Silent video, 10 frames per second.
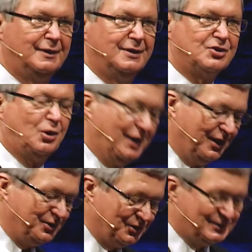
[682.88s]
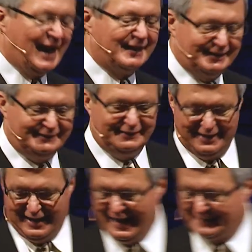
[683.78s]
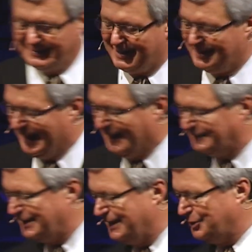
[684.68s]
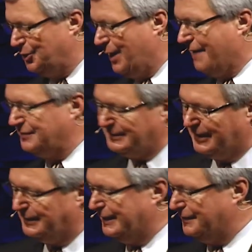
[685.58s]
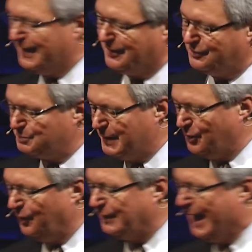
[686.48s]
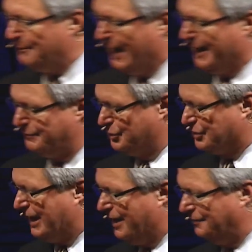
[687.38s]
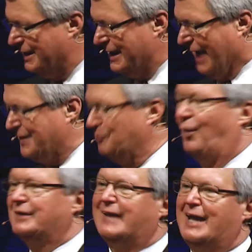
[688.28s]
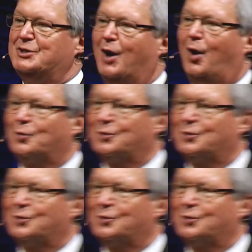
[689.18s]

So here you're dating, and uh, and uh, you haven't done anything. You've just been going out, behaving yourself, and then one day you hold her